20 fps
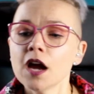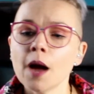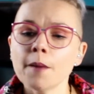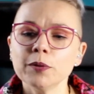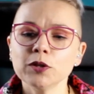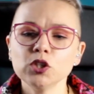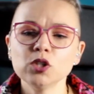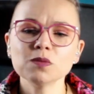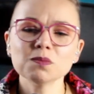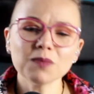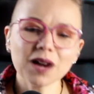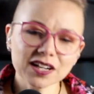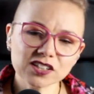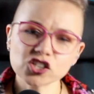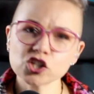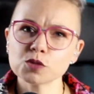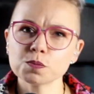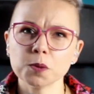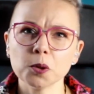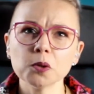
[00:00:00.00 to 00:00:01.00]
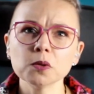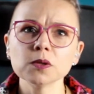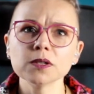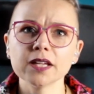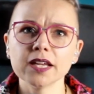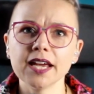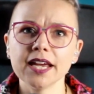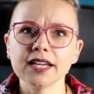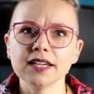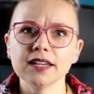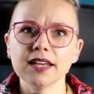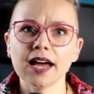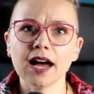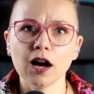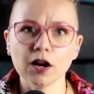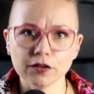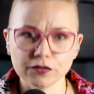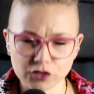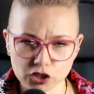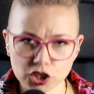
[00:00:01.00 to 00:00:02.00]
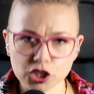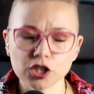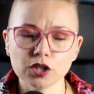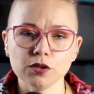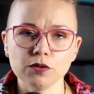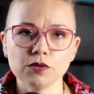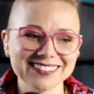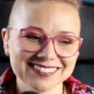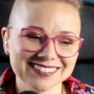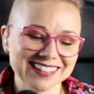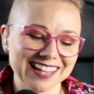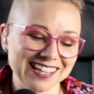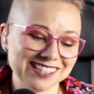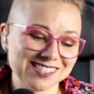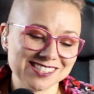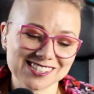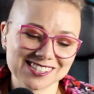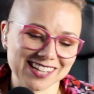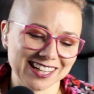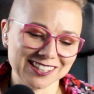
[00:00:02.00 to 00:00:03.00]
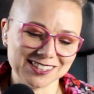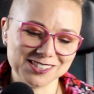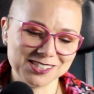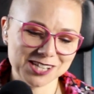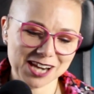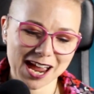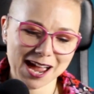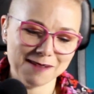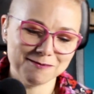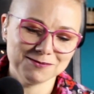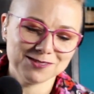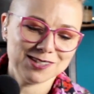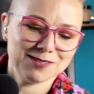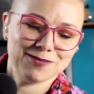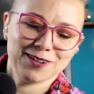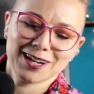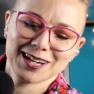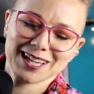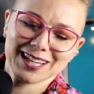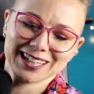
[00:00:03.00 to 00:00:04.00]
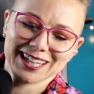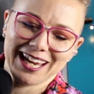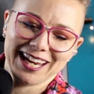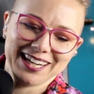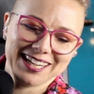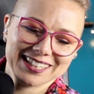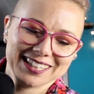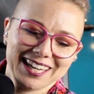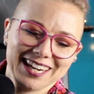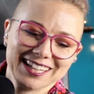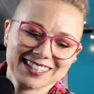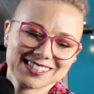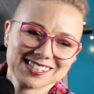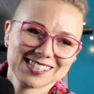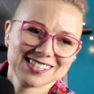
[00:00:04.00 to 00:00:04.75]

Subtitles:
But you might just pull it out of tune. Like, it's just like jammed to fucking Lenny Lennox.